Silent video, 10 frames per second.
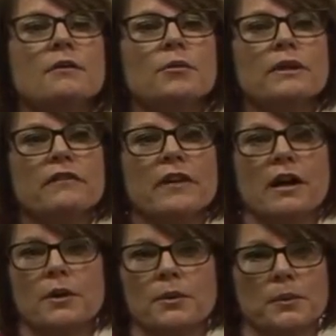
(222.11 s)
we
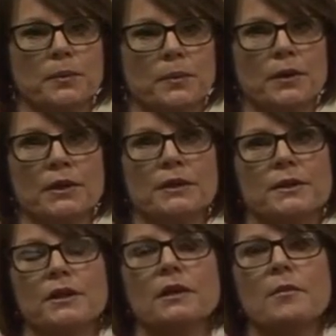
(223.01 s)
felt really good